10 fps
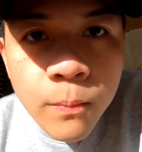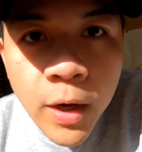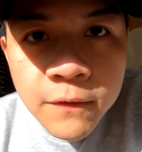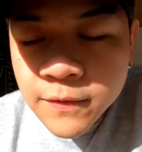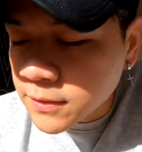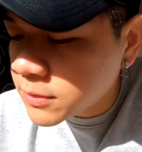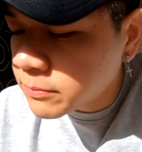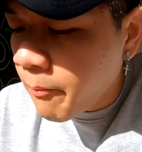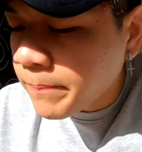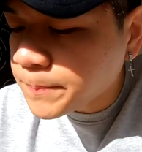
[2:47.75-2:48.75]
breakfast
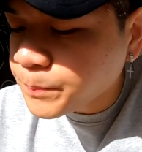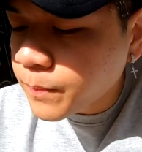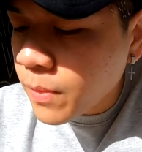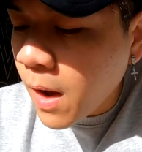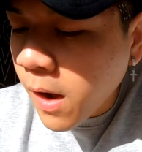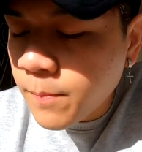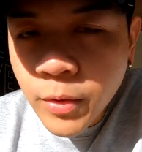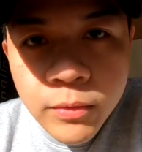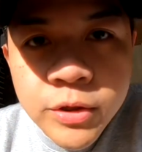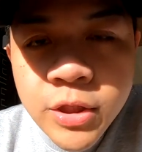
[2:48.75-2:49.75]
and
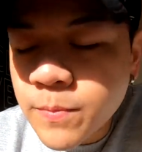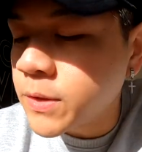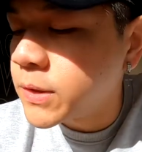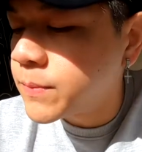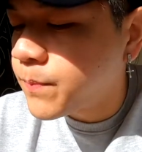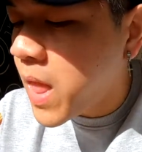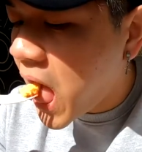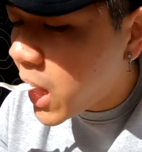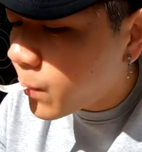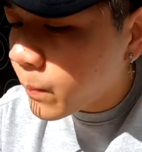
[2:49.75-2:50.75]
probably cheapest
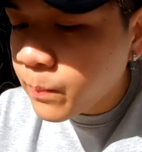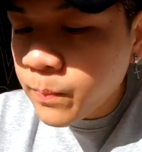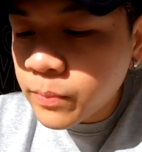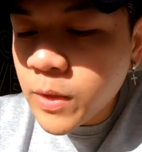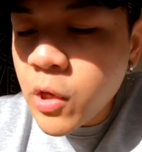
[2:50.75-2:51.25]
that